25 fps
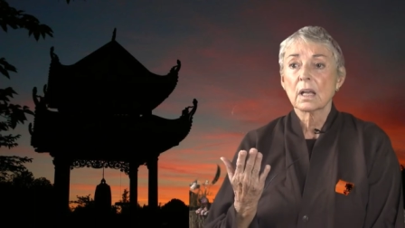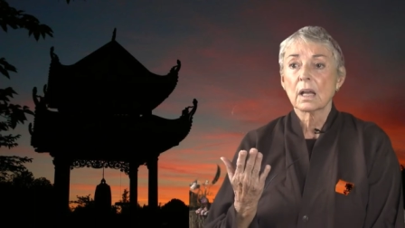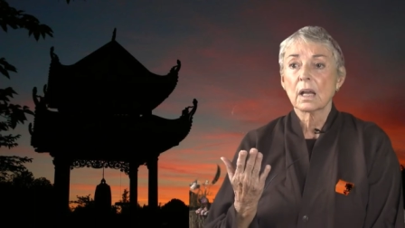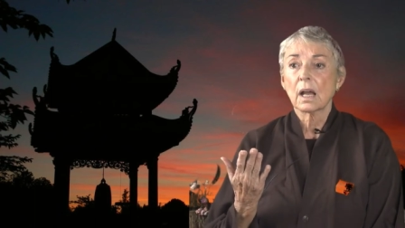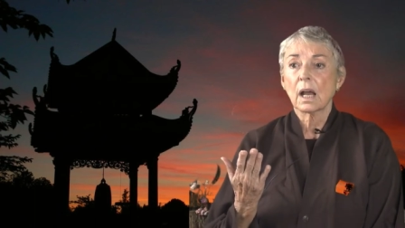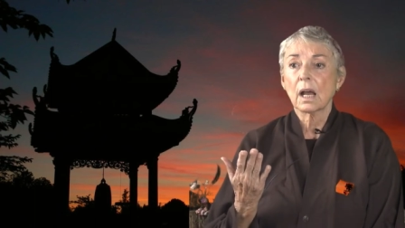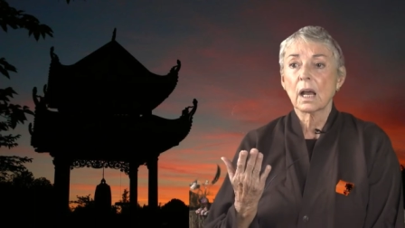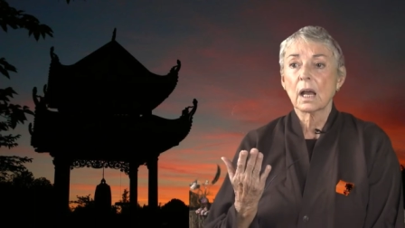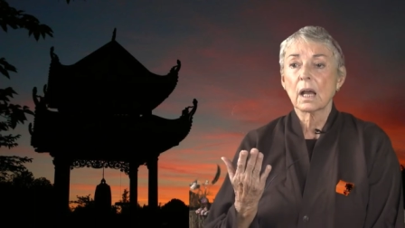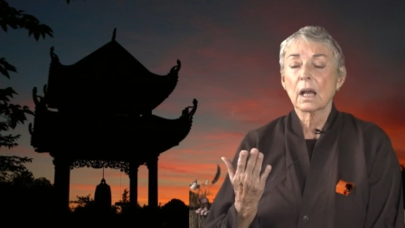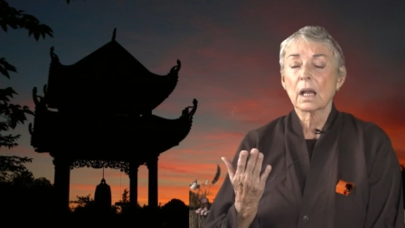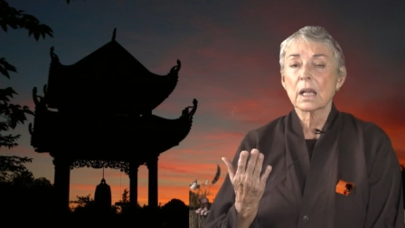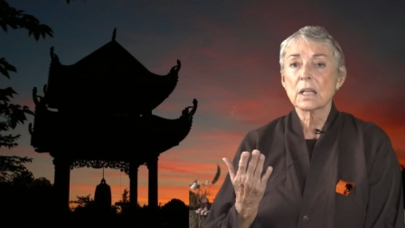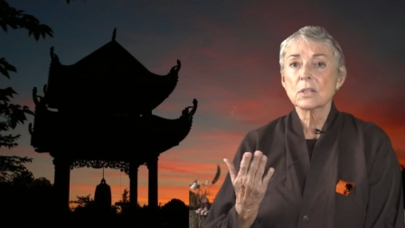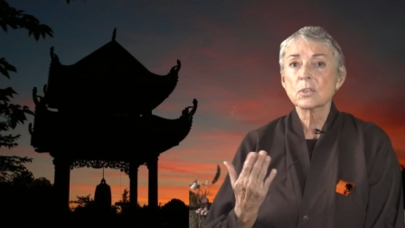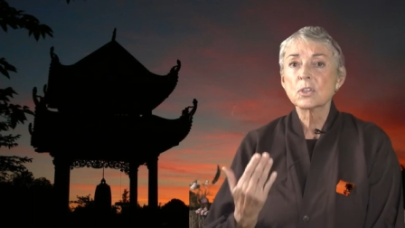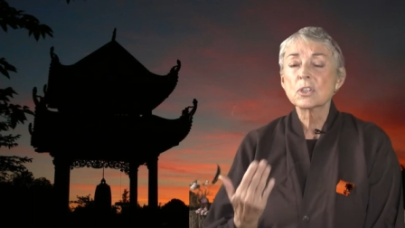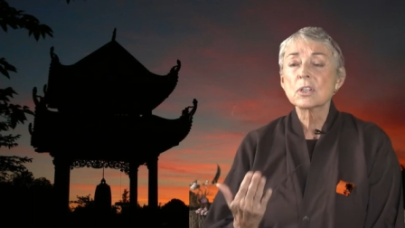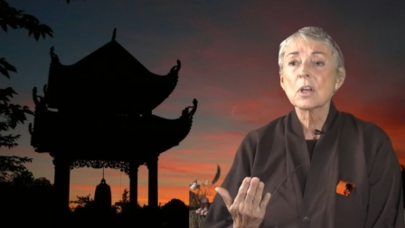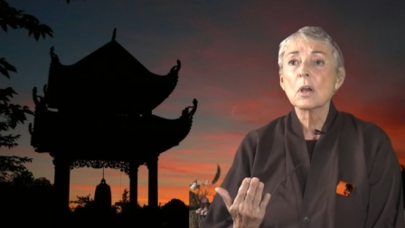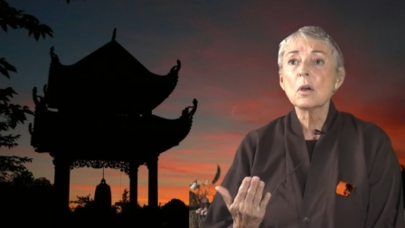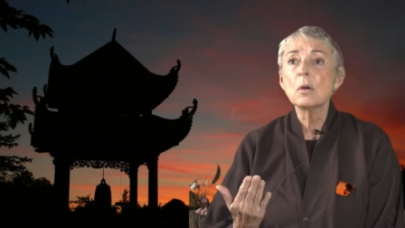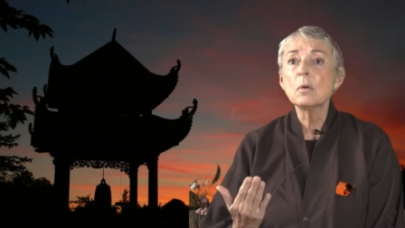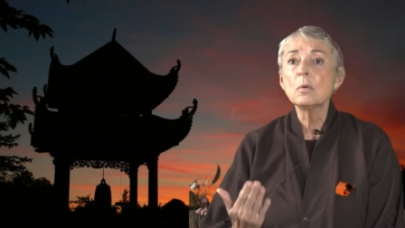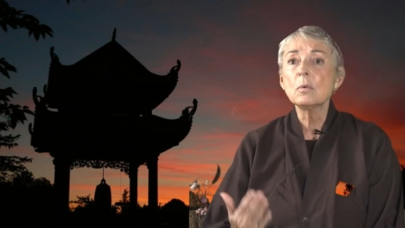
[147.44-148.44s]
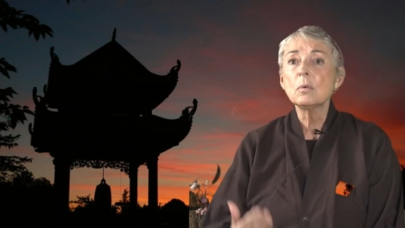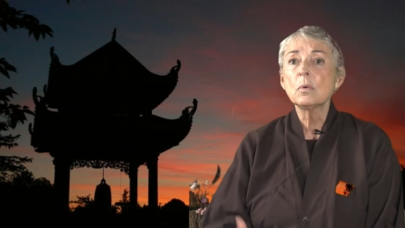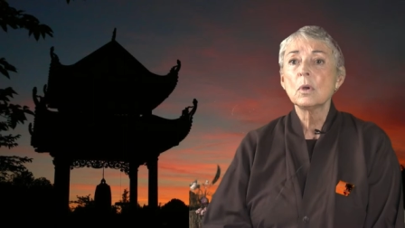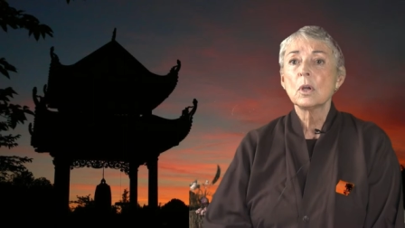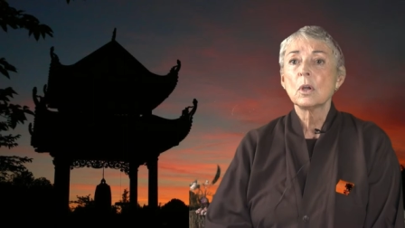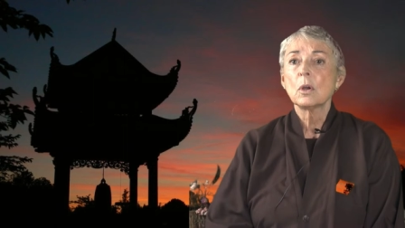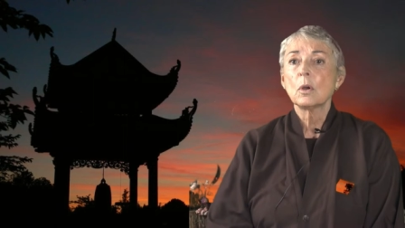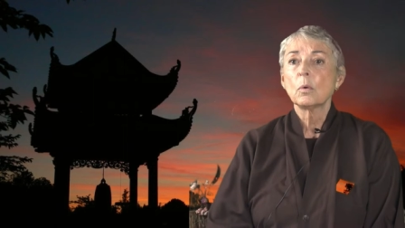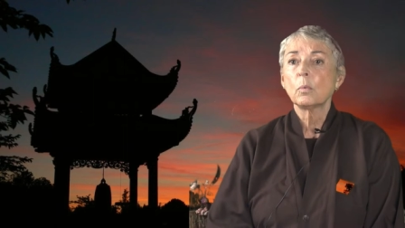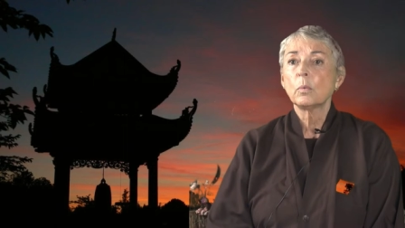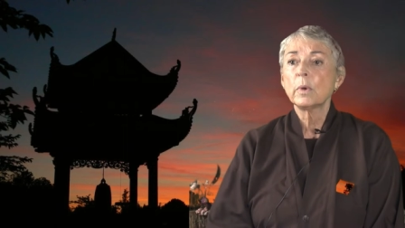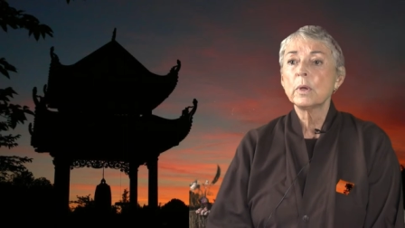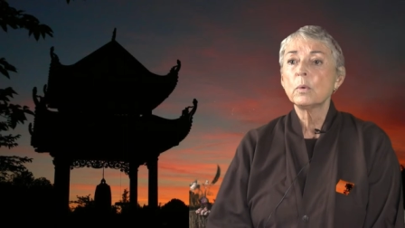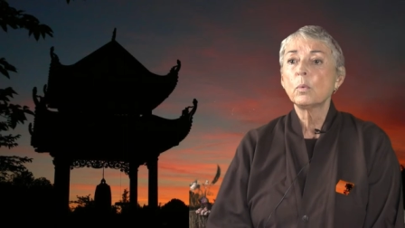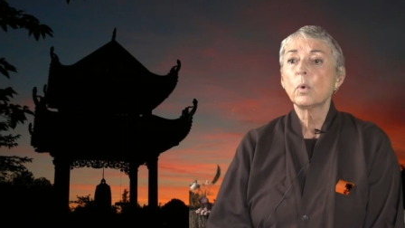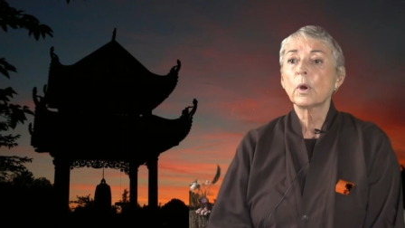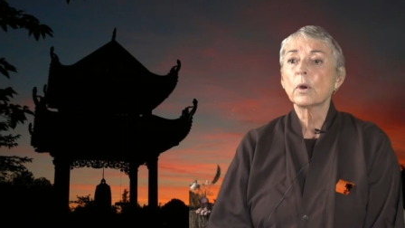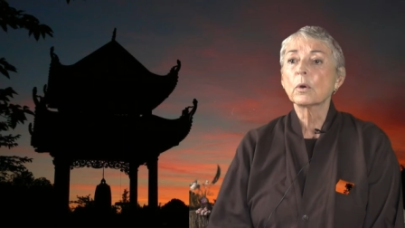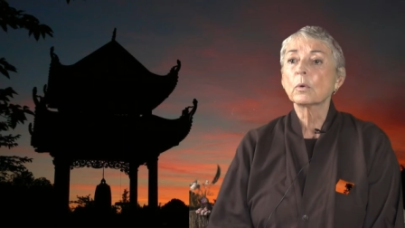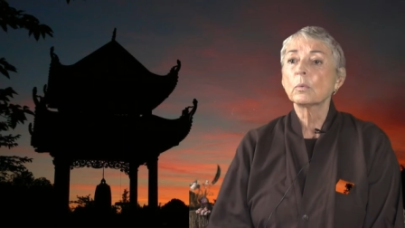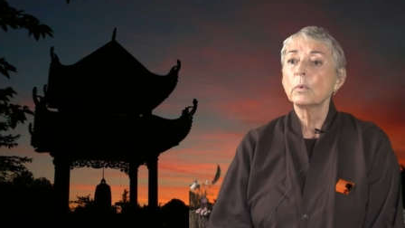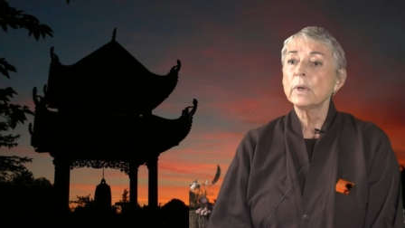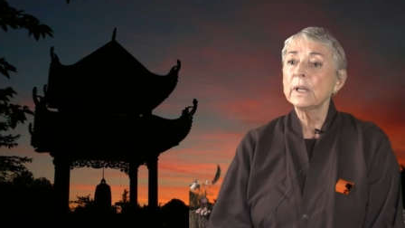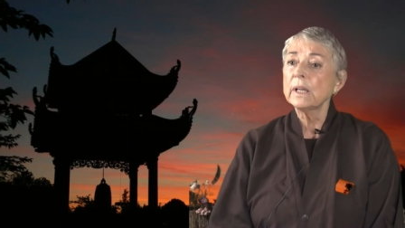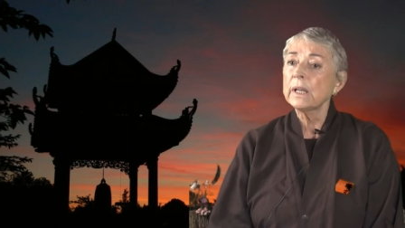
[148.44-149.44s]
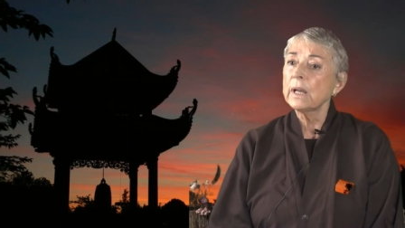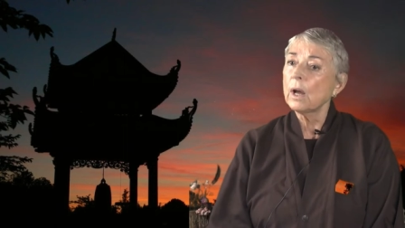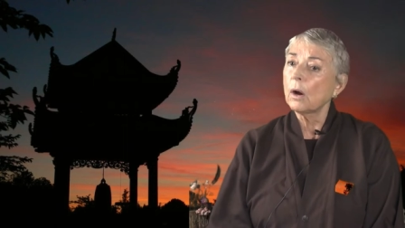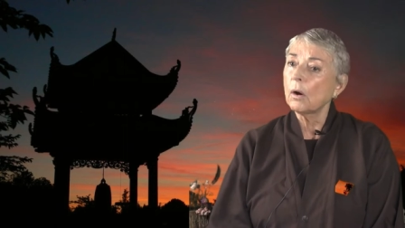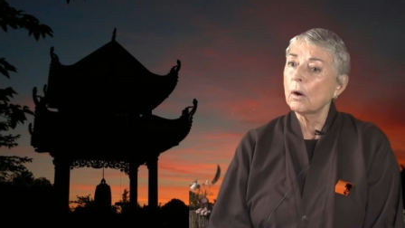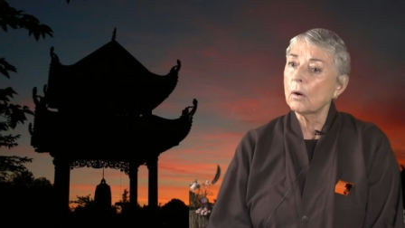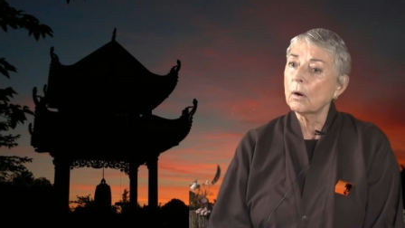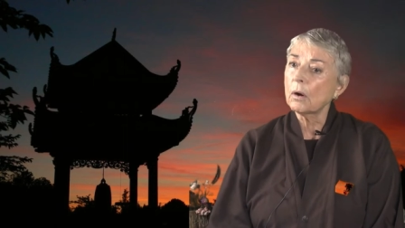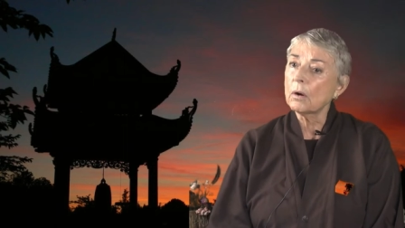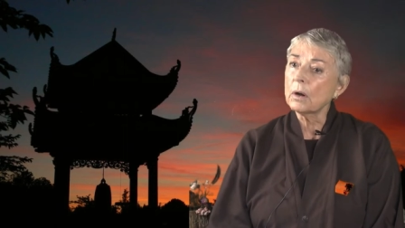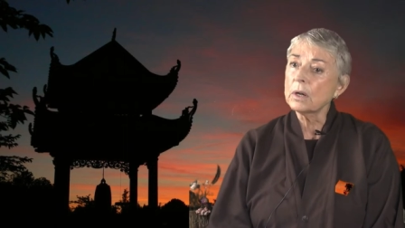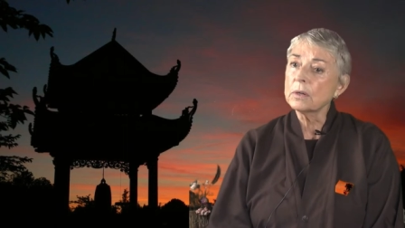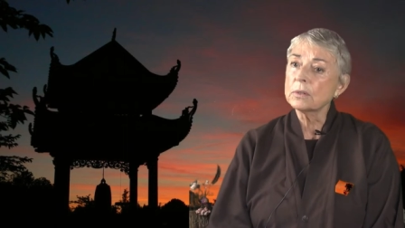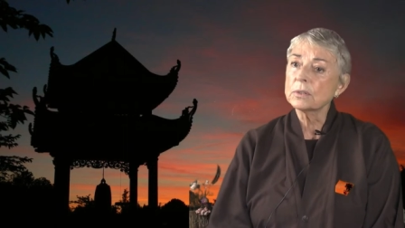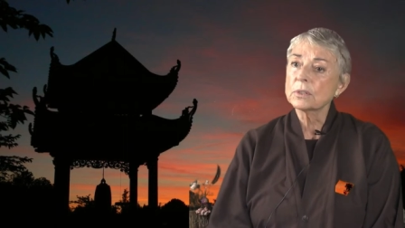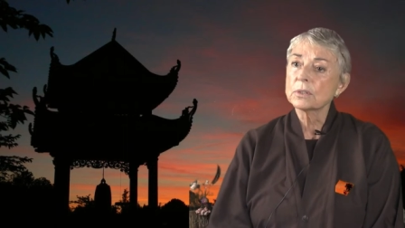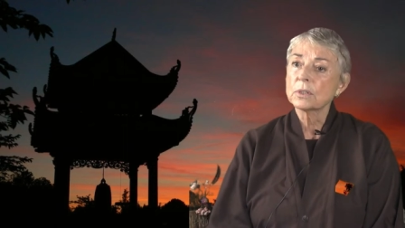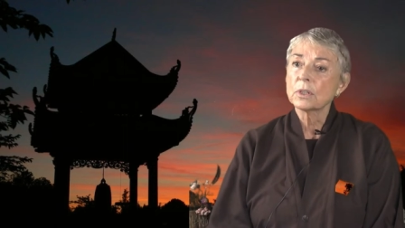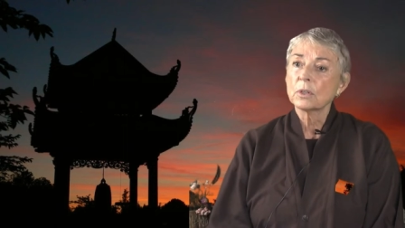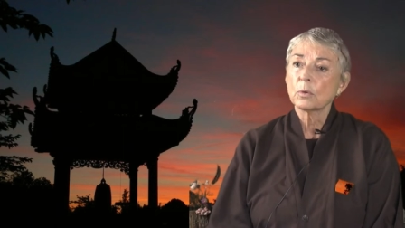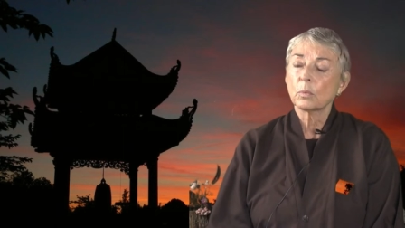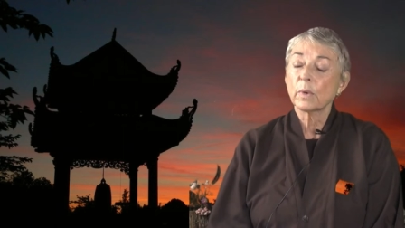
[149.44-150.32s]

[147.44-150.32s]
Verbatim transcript: Uh, and so we work really hard.